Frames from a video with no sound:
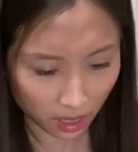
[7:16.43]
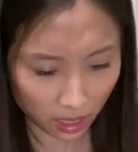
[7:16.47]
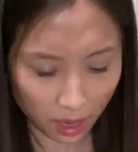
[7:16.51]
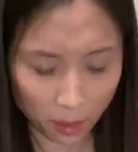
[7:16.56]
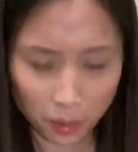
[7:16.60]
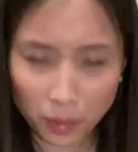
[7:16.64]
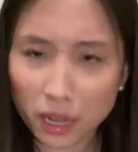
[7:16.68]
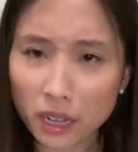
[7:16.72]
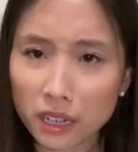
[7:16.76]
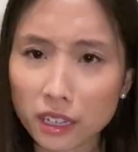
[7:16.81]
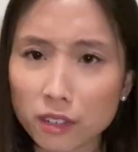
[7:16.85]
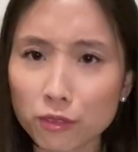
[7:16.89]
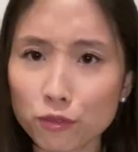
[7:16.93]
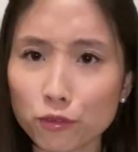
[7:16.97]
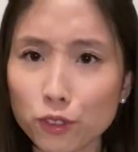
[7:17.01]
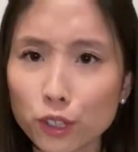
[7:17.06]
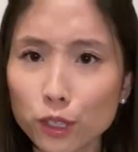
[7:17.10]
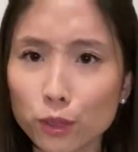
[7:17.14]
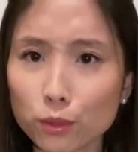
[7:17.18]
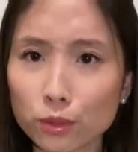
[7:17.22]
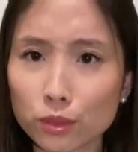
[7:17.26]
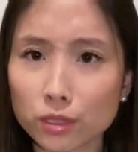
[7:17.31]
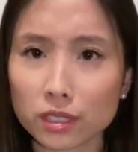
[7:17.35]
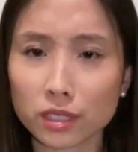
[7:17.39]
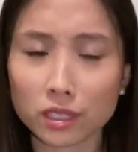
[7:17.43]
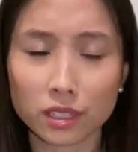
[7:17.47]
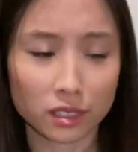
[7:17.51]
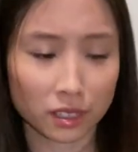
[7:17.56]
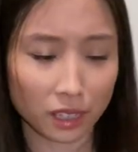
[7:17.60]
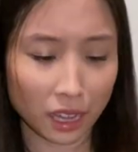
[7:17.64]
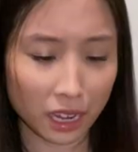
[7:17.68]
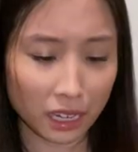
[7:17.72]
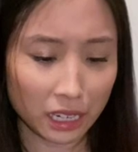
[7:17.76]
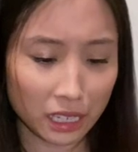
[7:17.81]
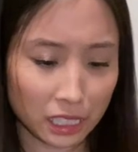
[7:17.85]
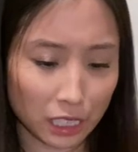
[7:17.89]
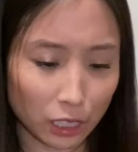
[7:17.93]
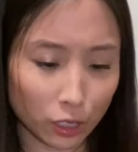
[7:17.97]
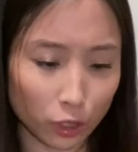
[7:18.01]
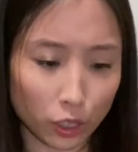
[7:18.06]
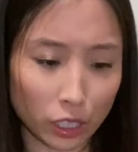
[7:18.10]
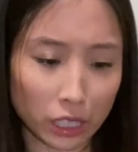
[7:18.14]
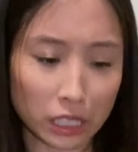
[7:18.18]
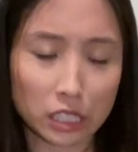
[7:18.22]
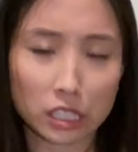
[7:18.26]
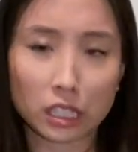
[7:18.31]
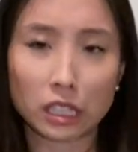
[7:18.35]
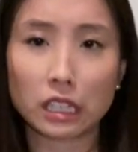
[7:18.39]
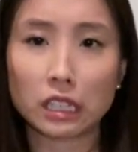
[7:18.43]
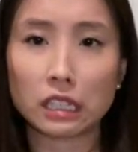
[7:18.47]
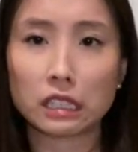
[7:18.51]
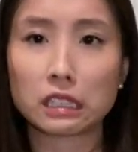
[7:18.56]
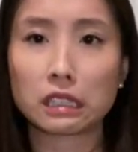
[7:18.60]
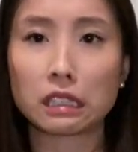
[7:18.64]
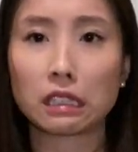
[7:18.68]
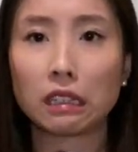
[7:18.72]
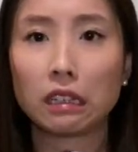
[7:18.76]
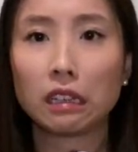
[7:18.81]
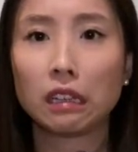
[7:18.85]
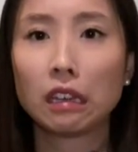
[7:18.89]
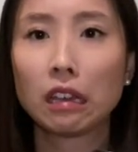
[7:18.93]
I'm kind of confused. I need to look into this.